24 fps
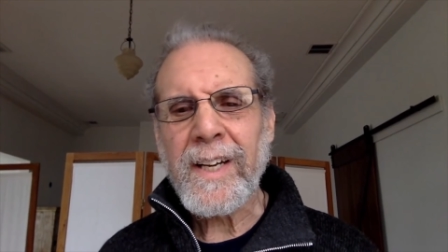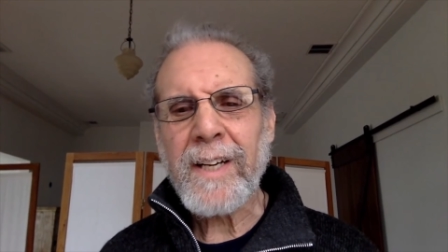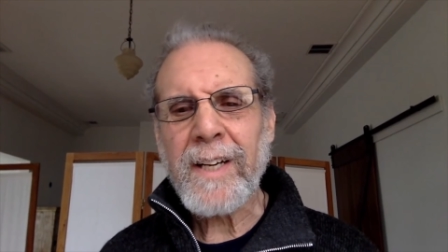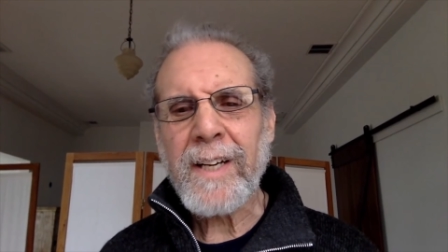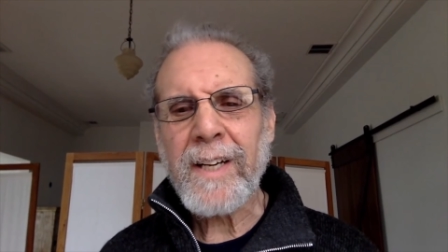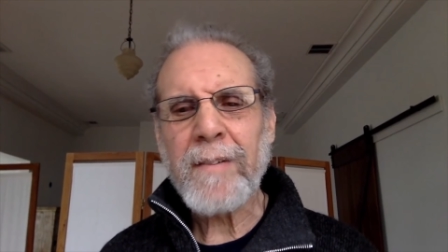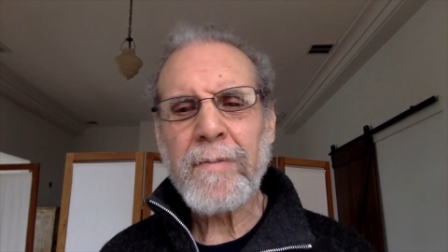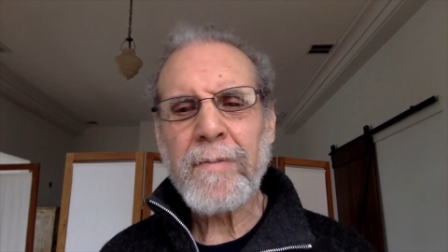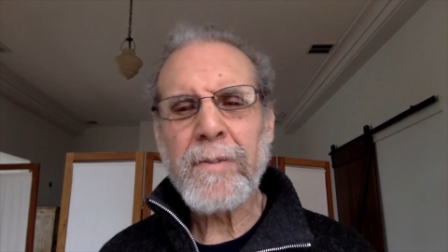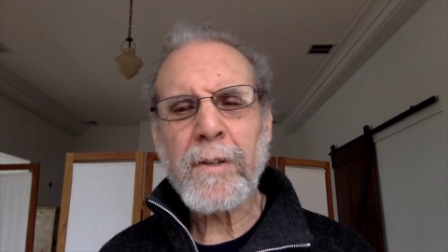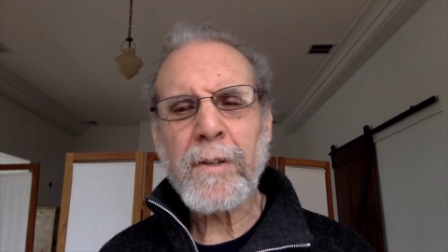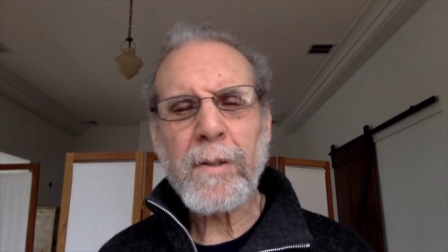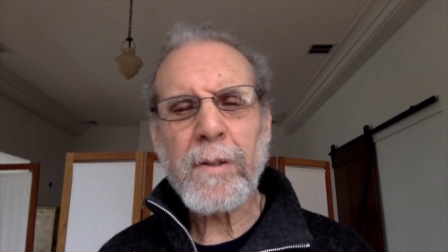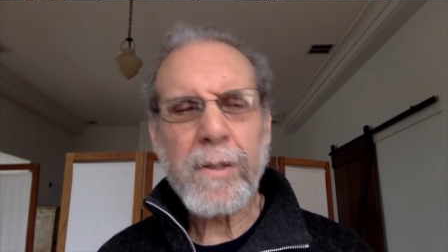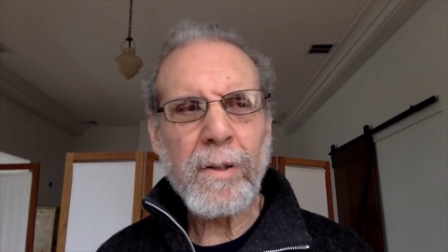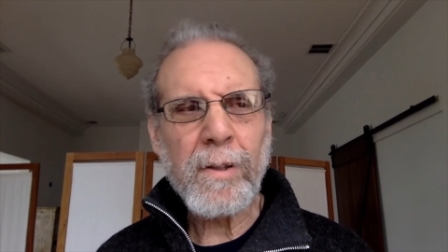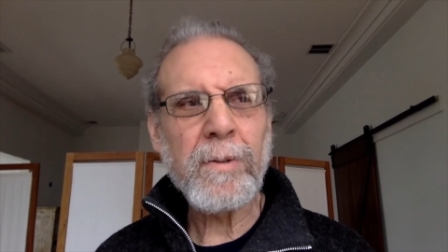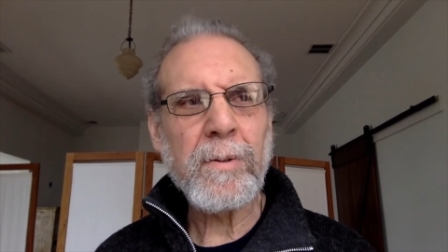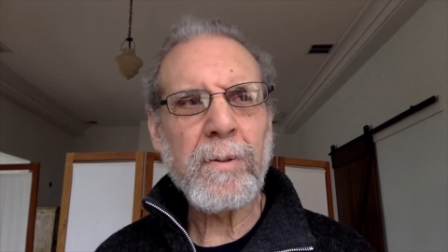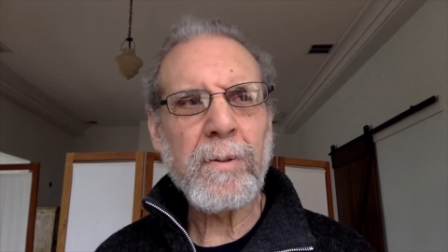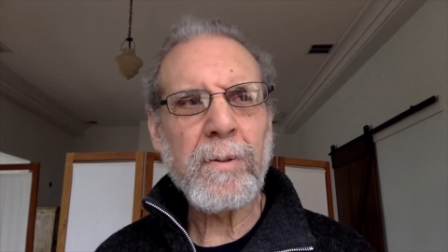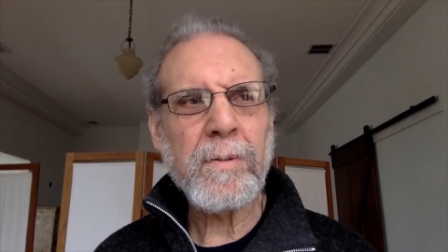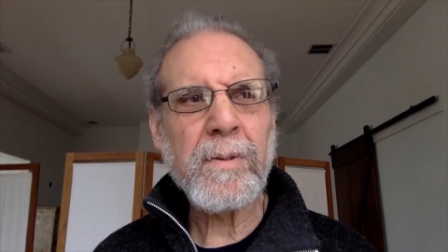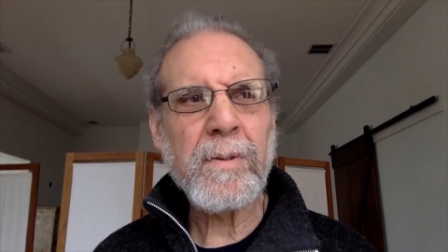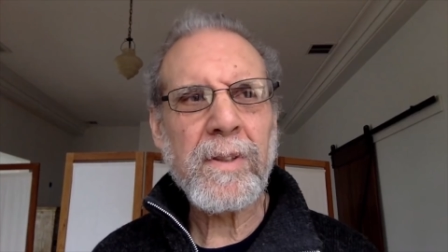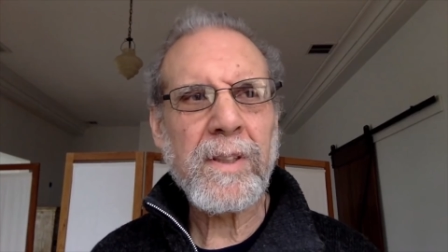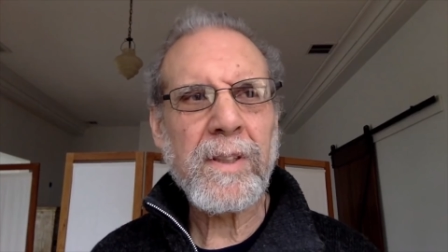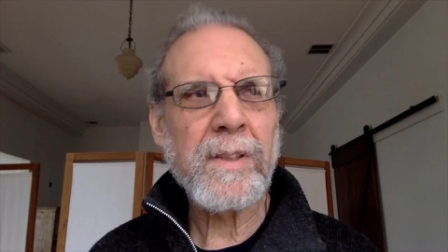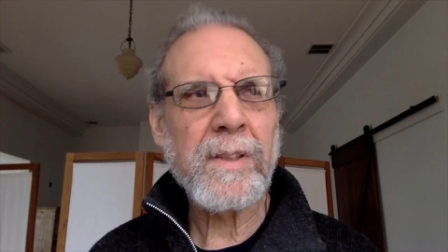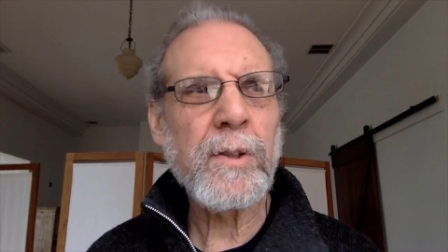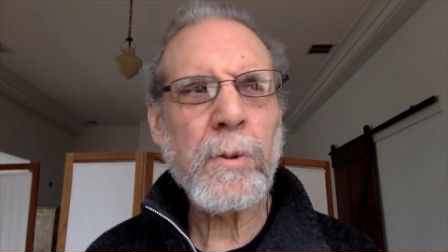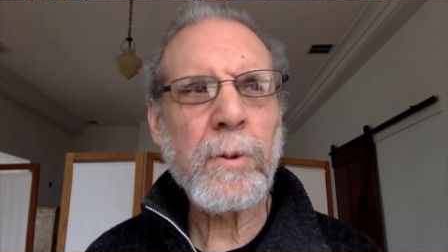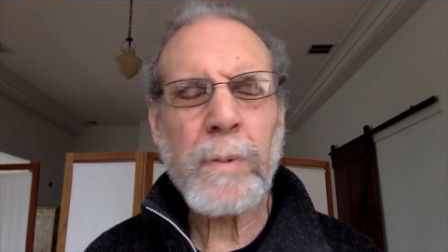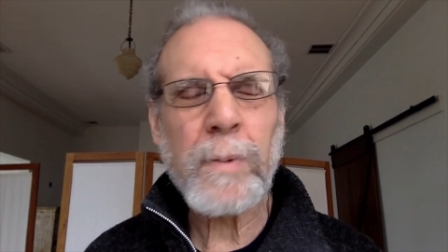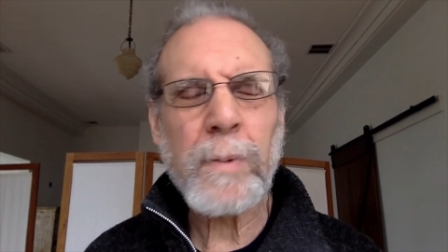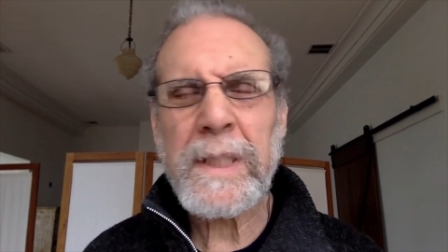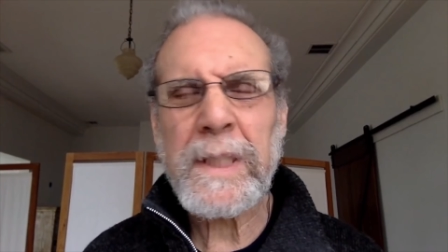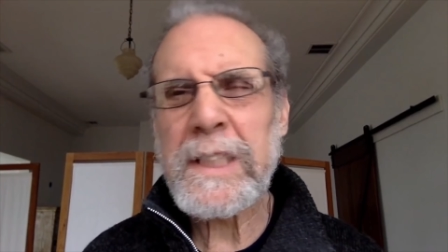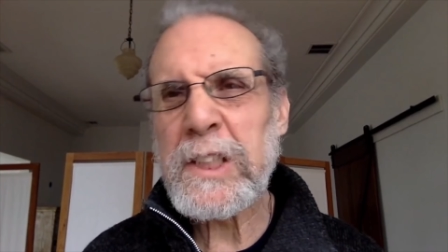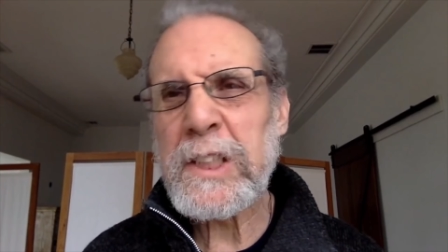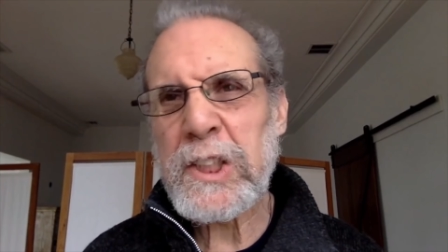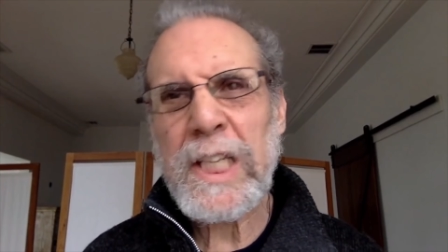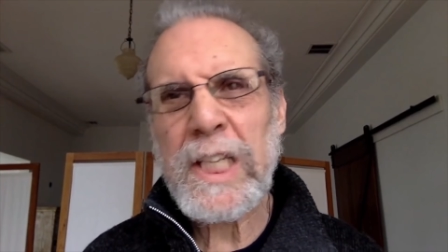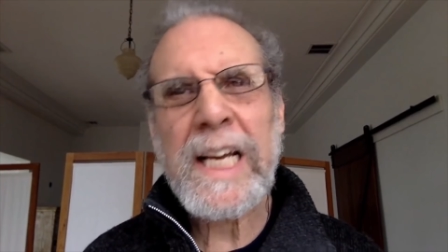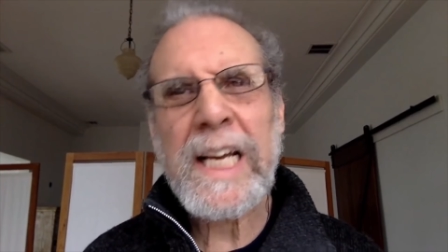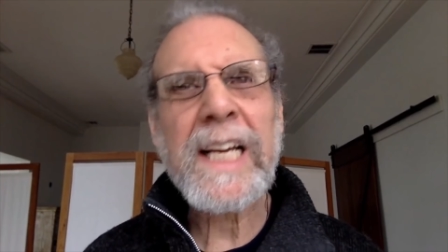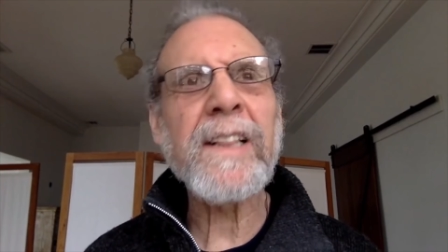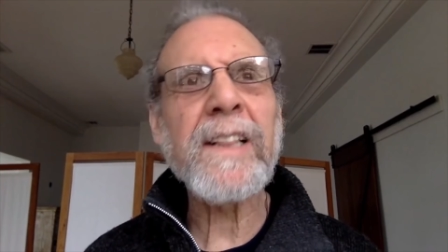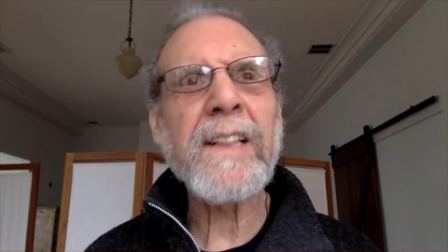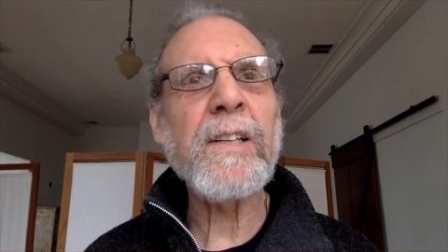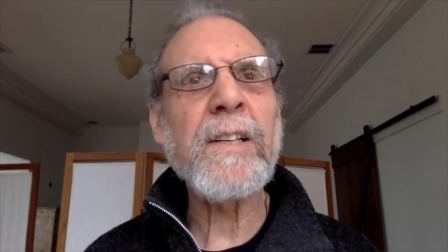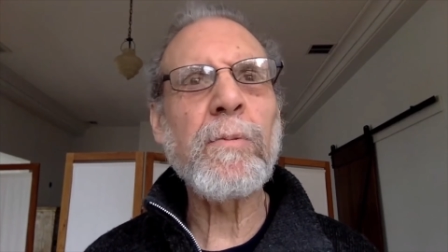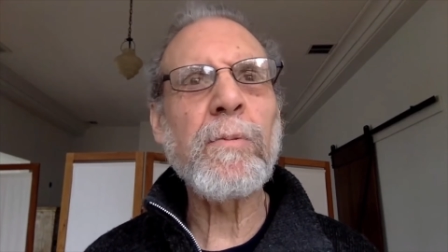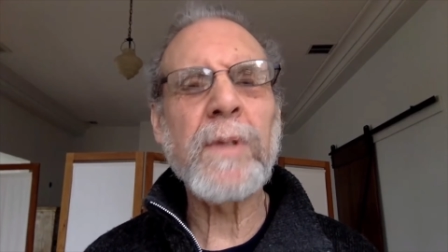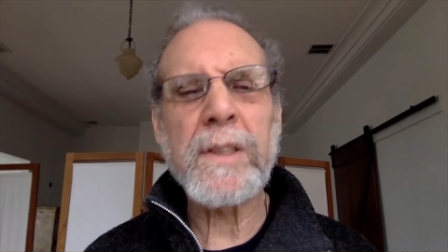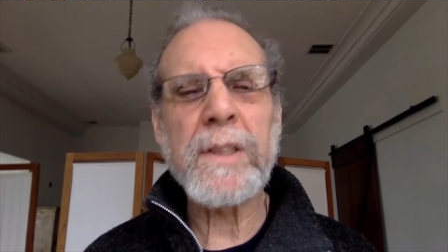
have the clone do exactly